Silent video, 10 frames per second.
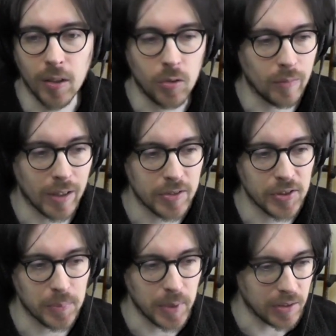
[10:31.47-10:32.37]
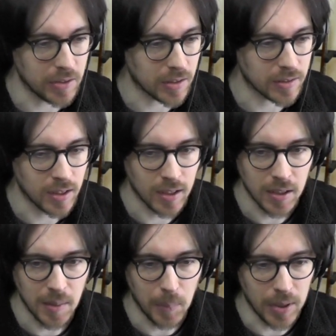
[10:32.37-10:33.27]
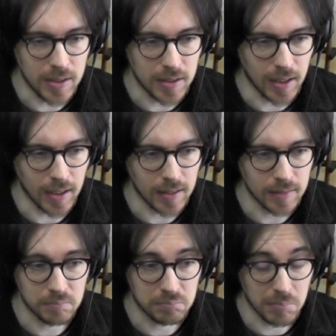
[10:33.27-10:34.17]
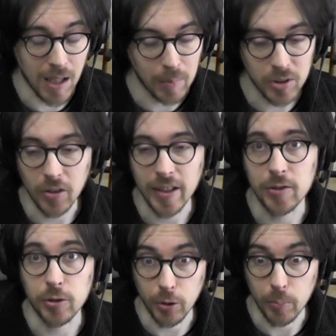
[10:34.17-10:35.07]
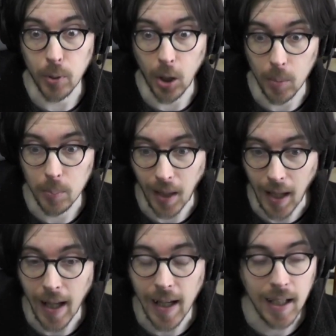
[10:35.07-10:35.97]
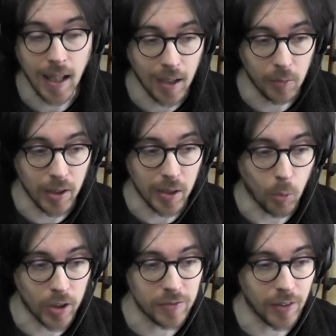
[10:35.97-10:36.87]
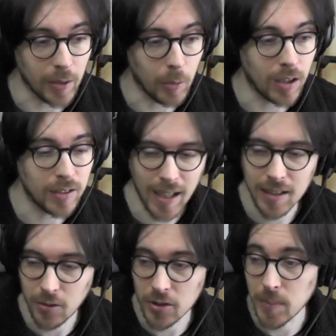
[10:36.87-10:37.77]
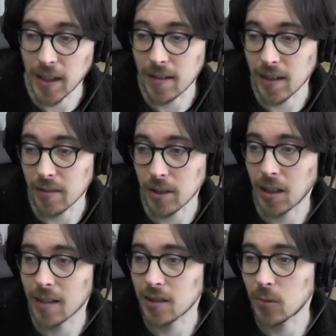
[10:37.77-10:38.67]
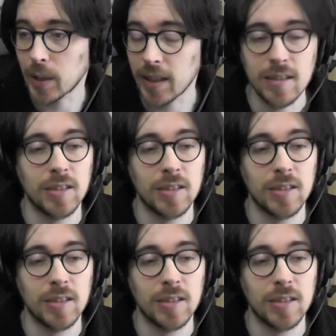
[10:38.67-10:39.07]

I don't know if that's just me or not, but absolutely superb playing, and it really works very well. Kind of does make you think of a classical piece.